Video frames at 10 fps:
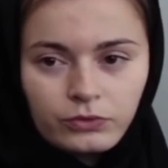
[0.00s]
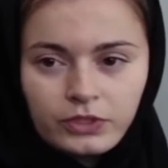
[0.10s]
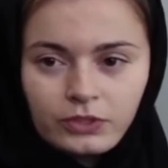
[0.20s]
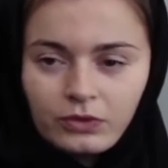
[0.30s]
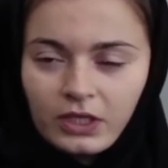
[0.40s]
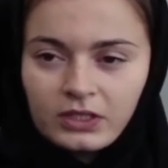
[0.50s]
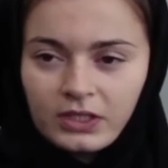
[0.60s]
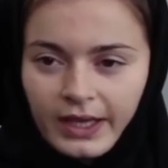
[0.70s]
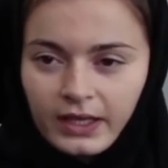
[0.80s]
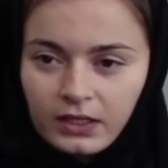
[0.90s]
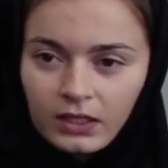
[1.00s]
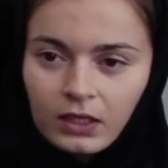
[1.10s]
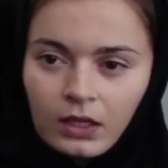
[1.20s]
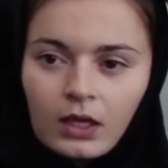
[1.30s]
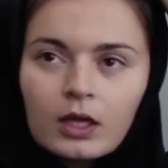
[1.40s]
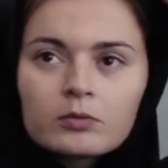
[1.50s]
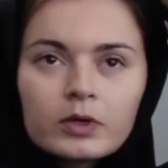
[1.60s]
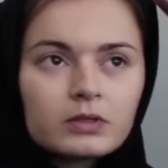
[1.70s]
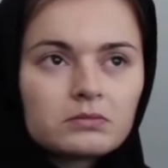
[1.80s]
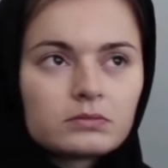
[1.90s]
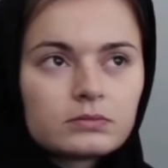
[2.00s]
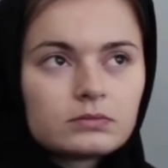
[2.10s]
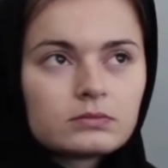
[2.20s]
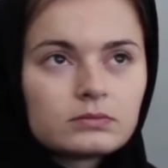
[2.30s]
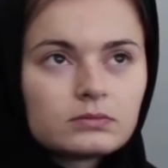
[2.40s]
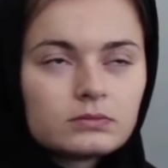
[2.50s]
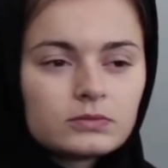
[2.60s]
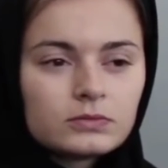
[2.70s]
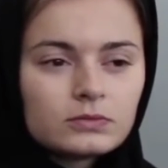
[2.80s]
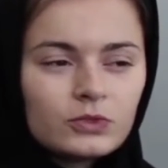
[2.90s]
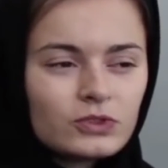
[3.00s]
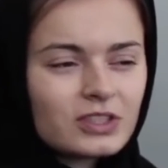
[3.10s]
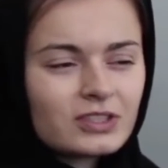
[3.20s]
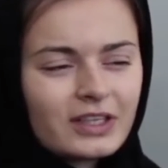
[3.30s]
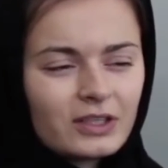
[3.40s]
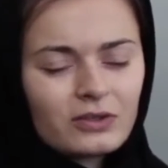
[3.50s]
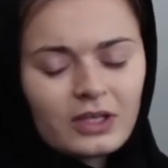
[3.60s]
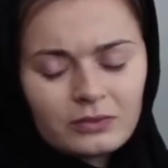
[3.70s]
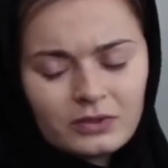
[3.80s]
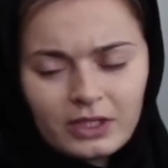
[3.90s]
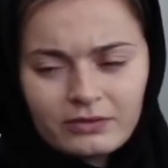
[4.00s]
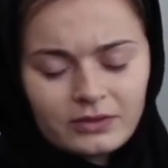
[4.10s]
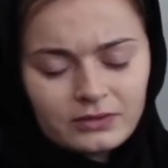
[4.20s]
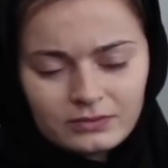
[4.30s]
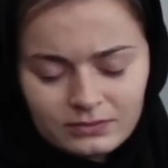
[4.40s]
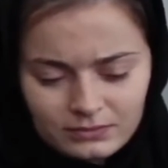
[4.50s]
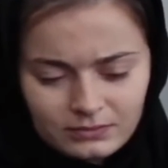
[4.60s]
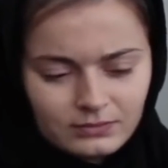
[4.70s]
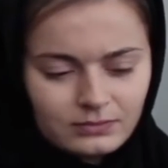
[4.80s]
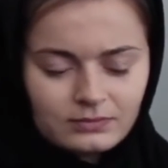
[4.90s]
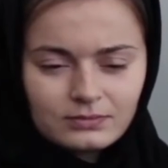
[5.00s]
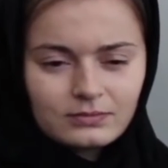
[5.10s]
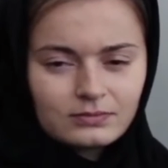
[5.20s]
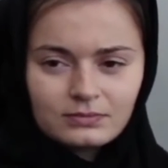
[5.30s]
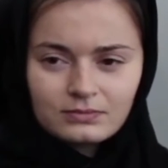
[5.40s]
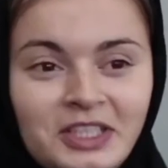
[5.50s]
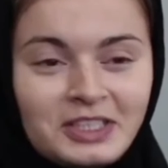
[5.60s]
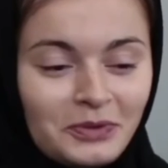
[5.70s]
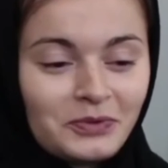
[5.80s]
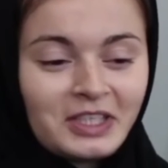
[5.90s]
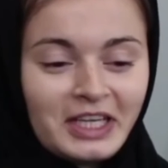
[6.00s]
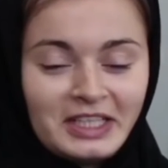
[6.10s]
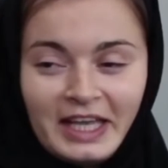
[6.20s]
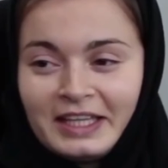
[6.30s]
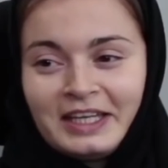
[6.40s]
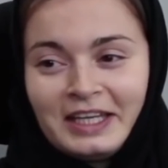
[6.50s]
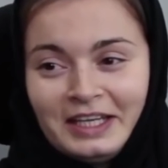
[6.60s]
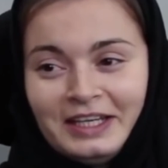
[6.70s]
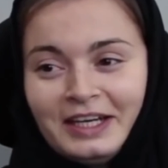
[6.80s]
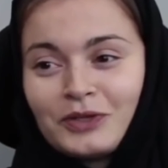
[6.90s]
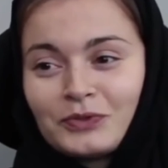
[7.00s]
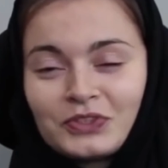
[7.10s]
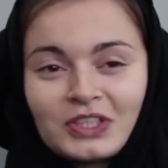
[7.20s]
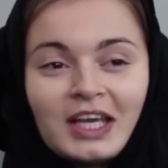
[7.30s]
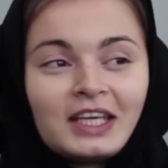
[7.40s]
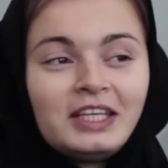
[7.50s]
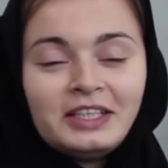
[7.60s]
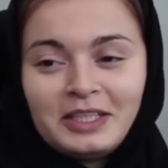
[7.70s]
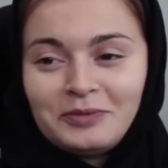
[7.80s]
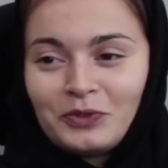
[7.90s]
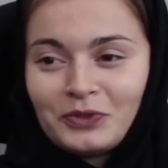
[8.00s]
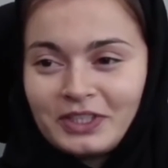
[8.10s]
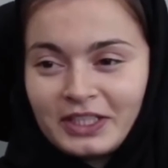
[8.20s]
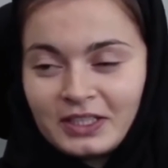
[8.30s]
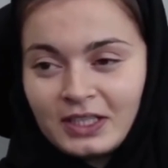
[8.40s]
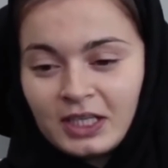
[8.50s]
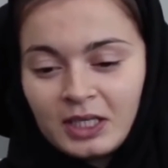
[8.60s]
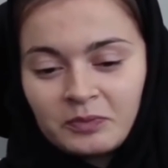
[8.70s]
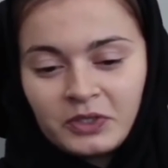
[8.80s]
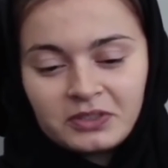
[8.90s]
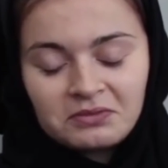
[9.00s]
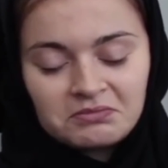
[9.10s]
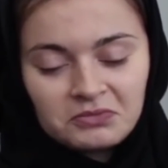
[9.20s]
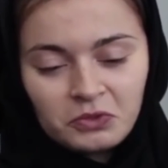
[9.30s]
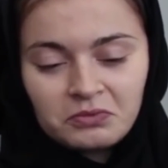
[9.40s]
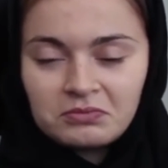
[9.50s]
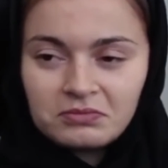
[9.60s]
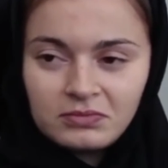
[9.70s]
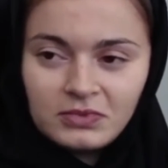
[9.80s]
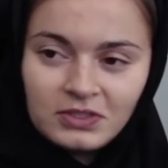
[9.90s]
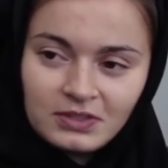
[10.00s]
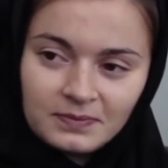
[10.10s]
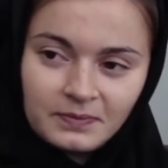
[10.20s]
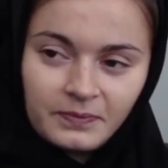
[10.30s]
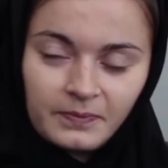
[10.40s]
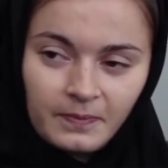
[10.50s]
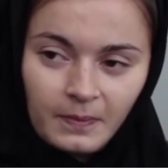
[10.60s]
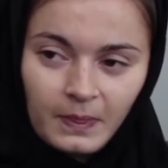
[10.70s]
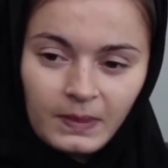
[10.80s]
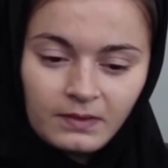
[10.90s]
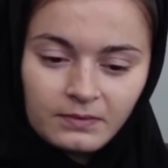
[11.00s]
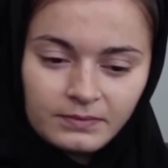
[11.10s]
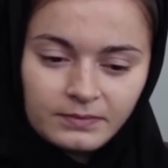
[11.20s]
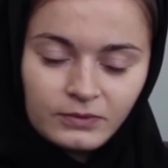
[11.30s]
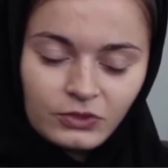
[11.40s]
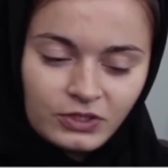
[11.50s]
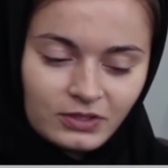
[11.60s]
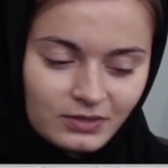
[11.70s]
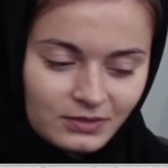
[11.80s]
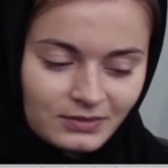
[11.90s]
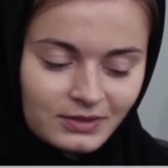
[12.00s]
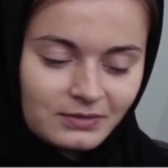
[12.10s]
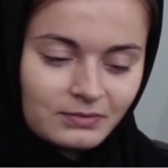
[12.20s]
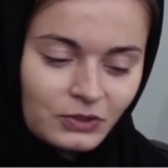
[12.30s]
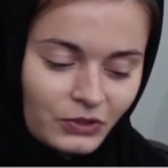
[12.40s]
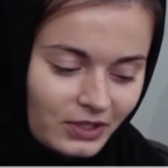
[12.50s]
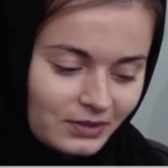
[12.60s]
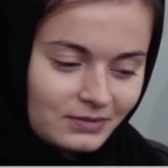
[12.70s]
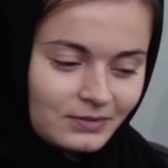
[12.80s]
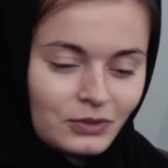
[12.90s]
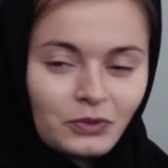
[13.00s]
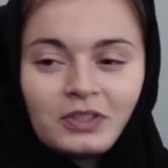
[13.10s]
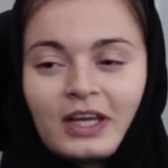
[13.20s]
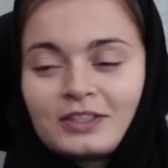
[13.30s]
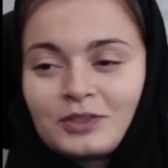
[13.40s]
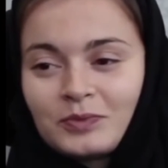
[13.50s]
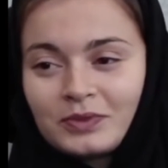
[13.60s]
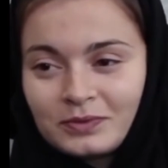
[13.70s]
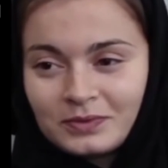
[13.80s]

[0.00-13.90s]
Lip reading: the rules, and you're getting angry, but you just like, okay, whatever. I would get angry, I would kill them all there. But no, easy. Just, okay. So it has to be.